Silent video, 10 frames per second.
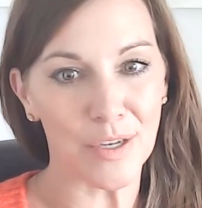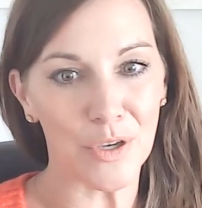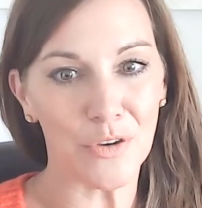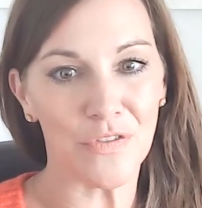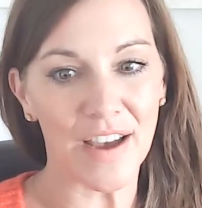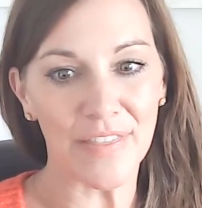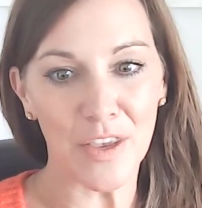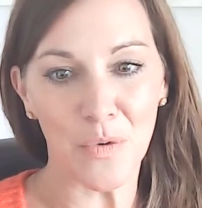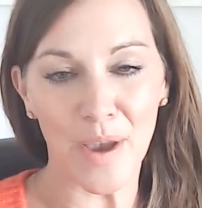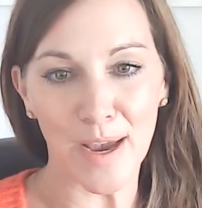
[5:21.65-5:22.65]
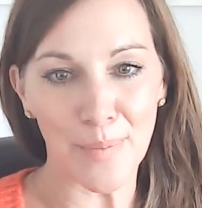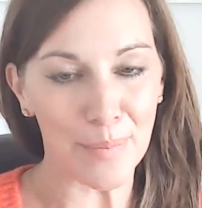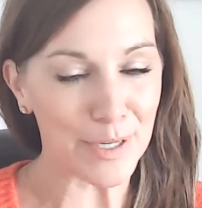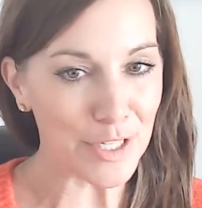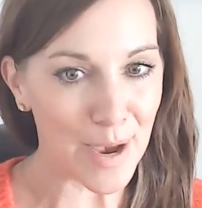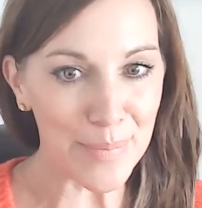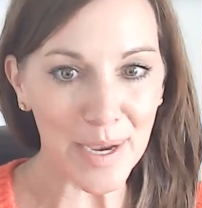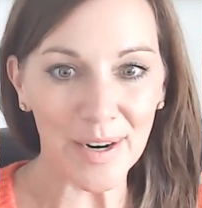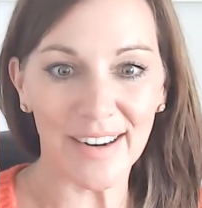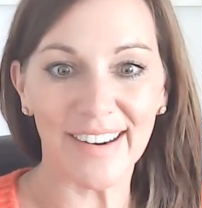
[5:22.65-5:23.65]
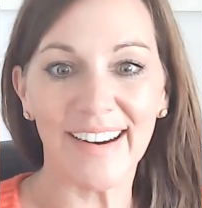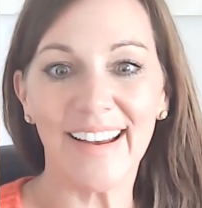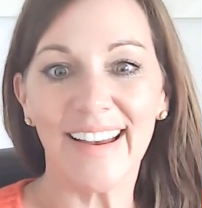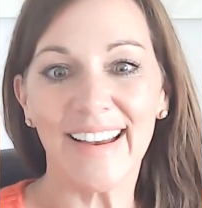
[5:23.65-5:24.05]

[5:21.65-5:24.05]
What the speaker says: So you'll find that you wake up much happier,